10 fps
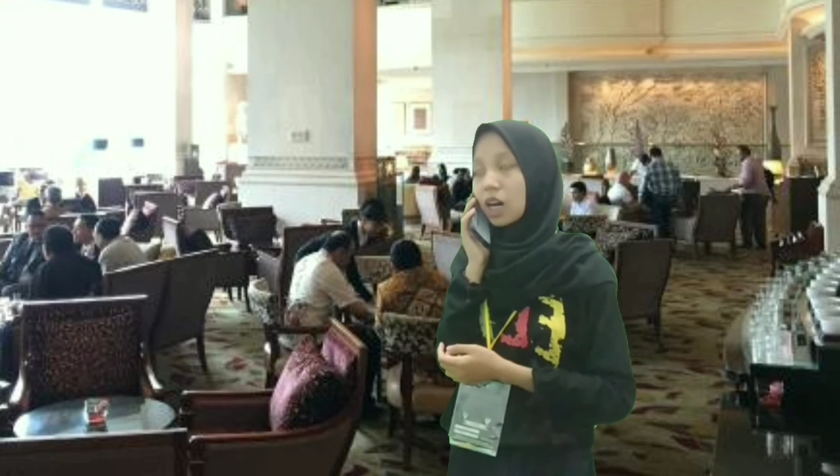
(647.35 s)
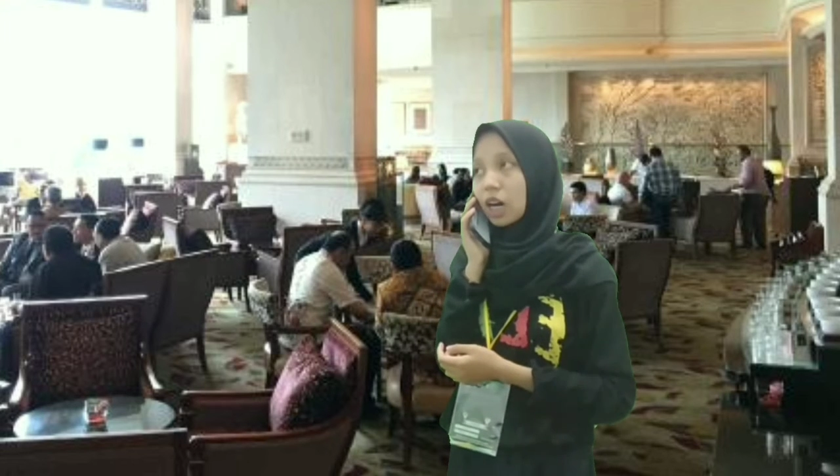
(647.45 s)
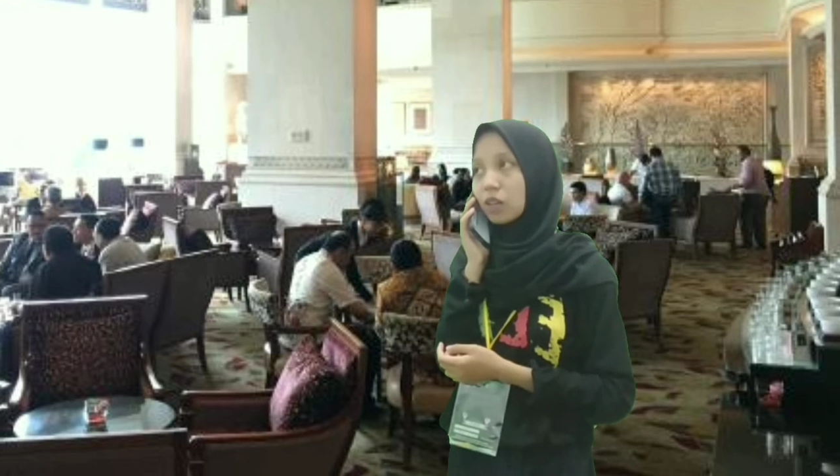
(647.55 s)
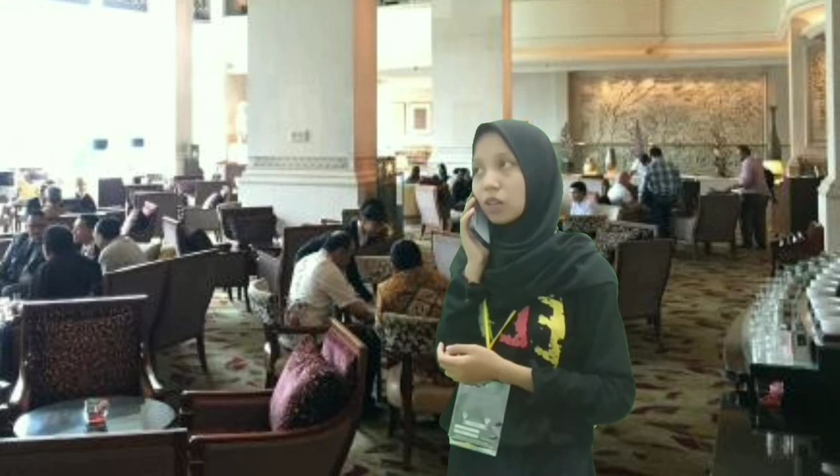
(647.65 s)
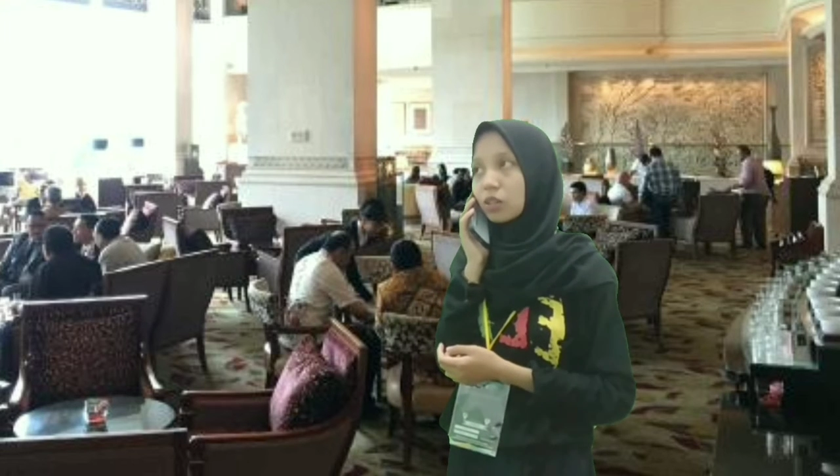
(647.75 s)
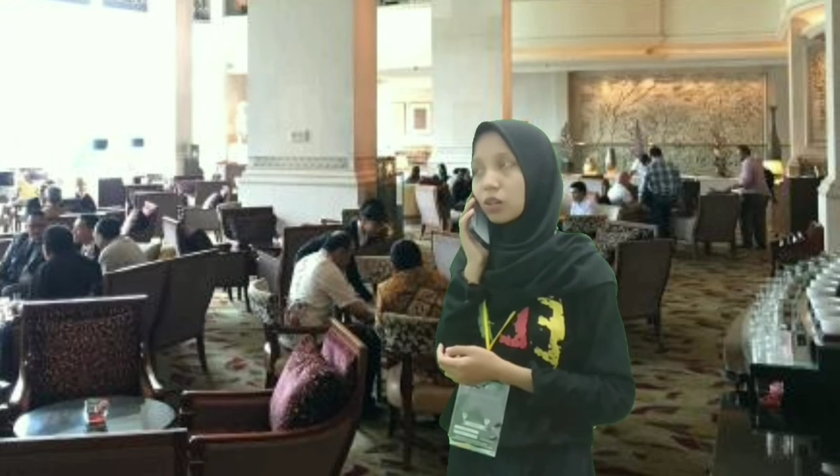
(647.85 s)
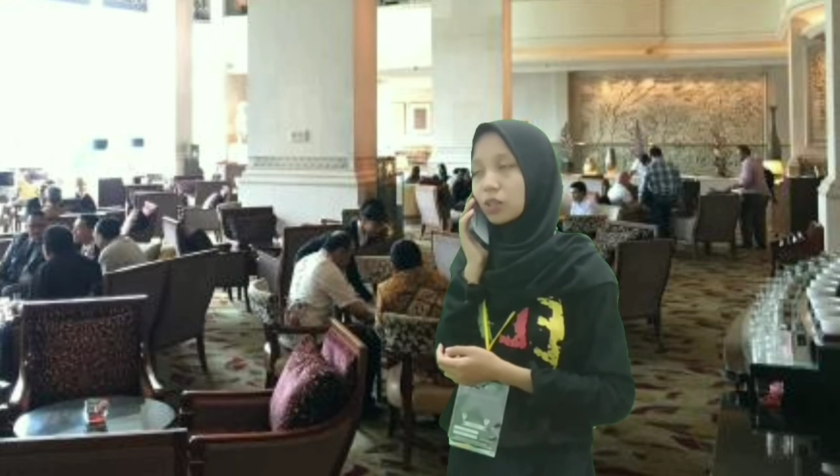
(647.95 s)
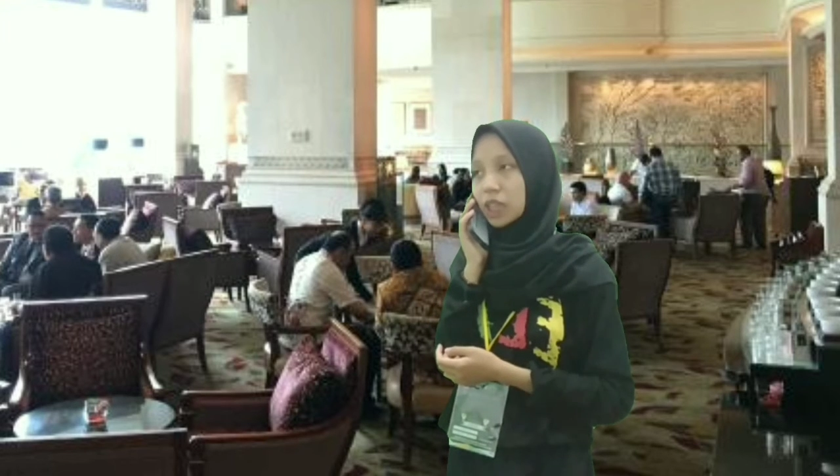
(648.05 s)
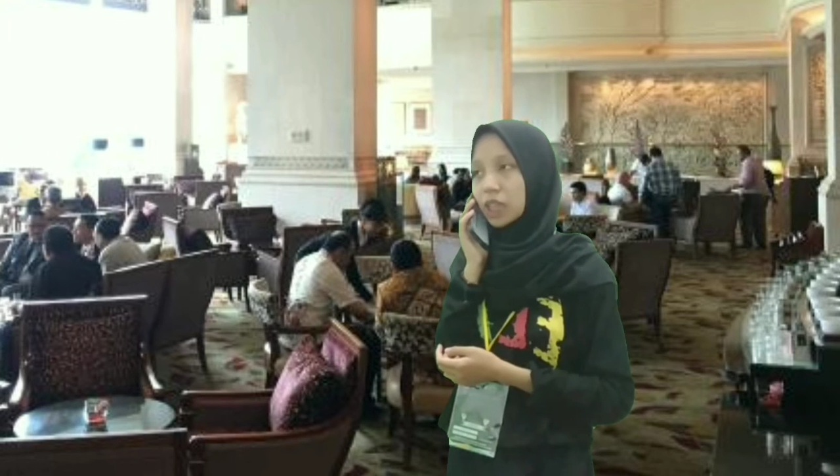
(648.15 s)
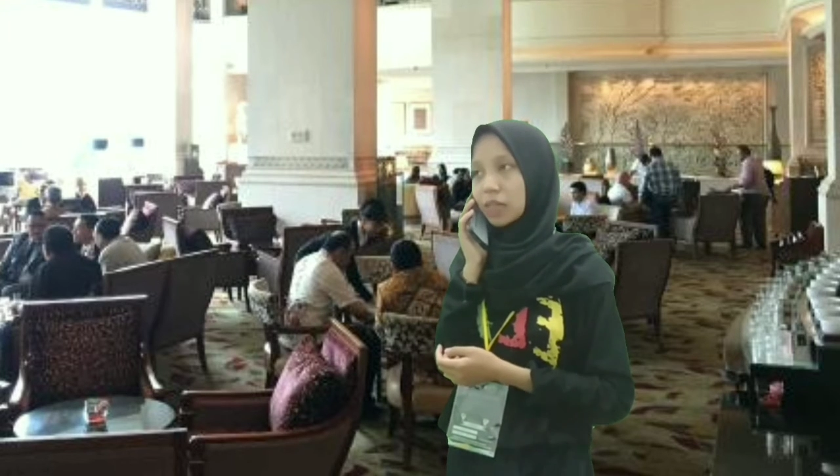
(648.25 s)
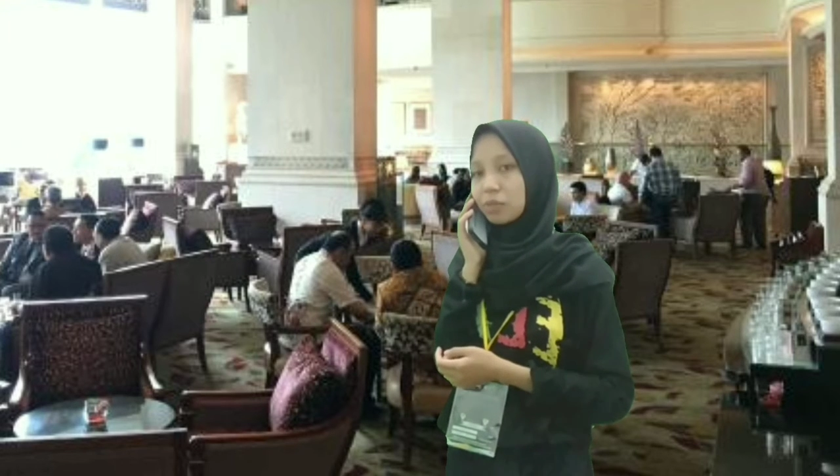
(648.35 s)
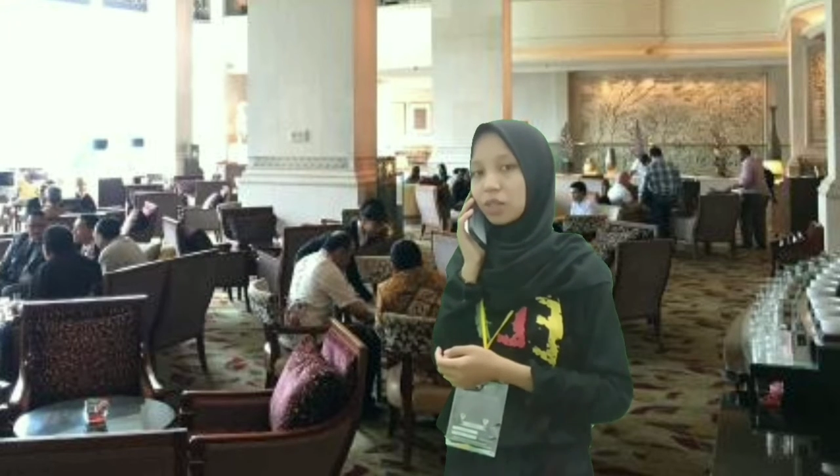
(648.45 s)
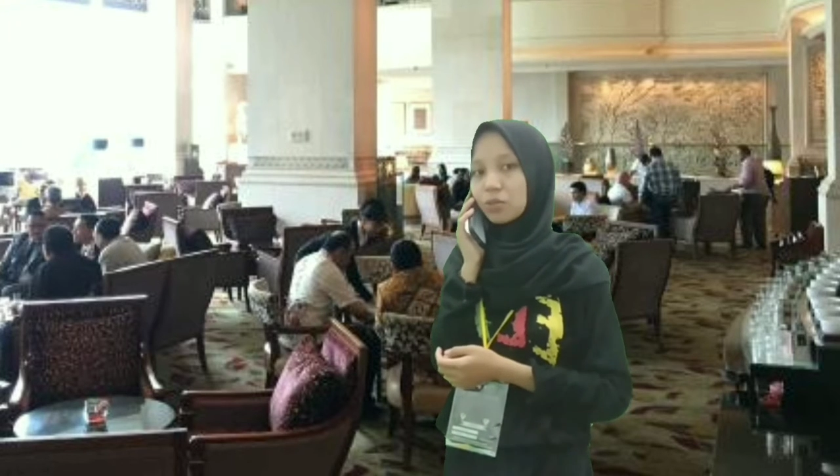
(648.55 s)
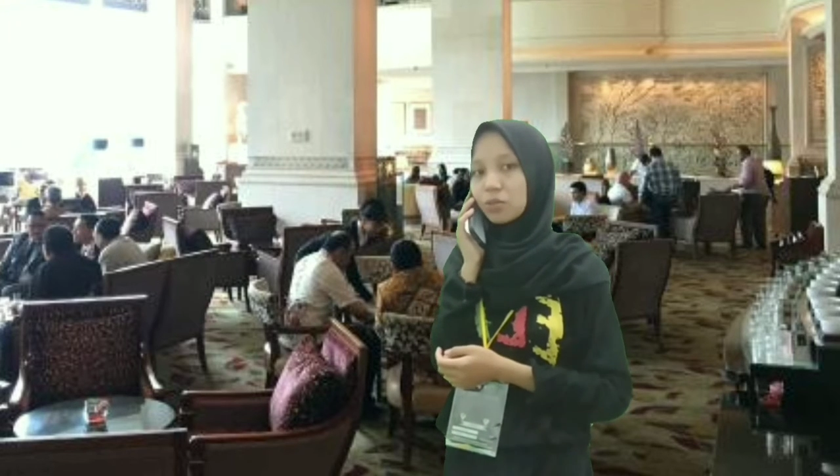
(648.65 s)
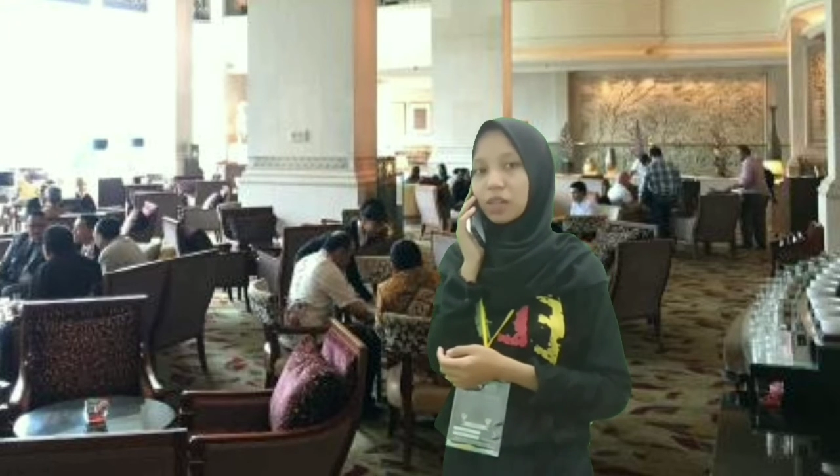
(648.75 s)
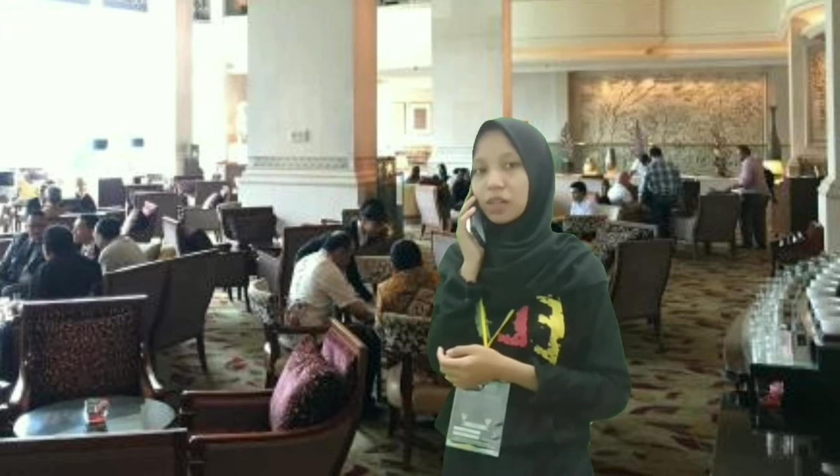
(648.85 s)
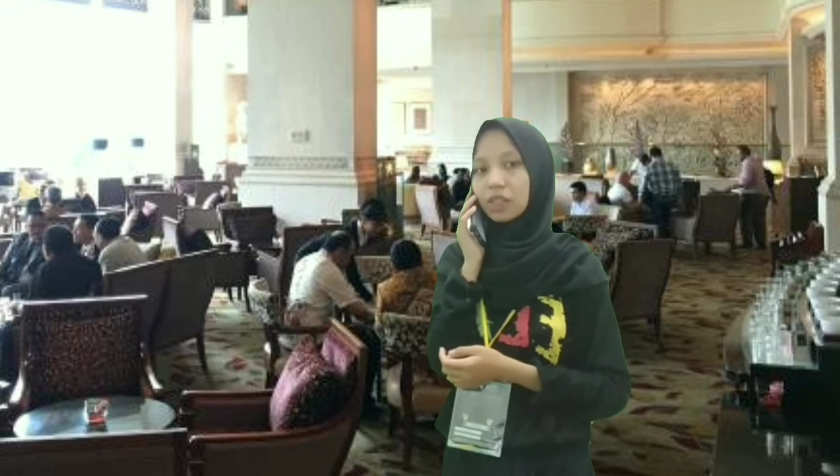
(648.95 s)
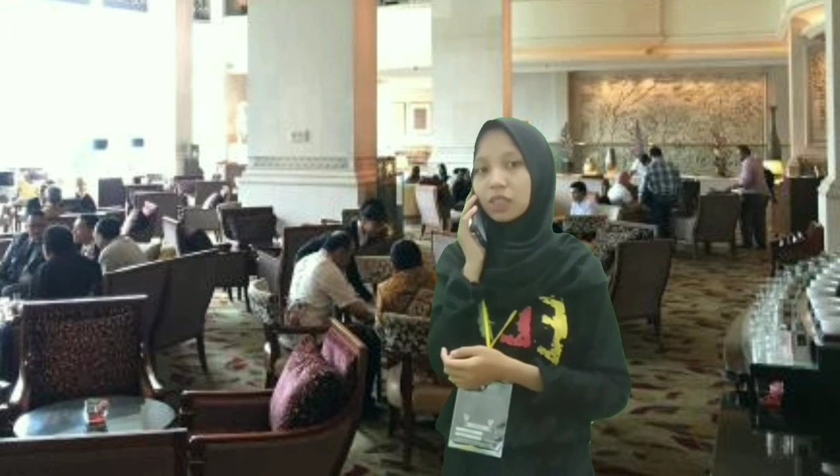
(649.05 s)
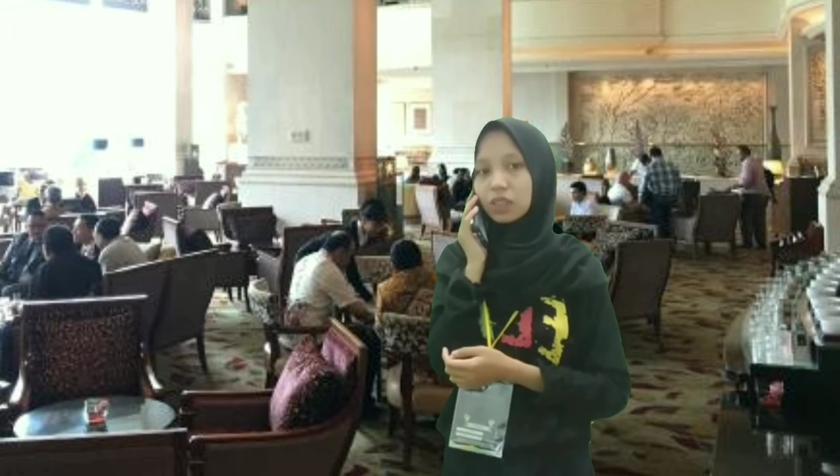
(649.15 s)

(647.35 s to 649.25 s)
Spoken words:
Oh, okay, because we are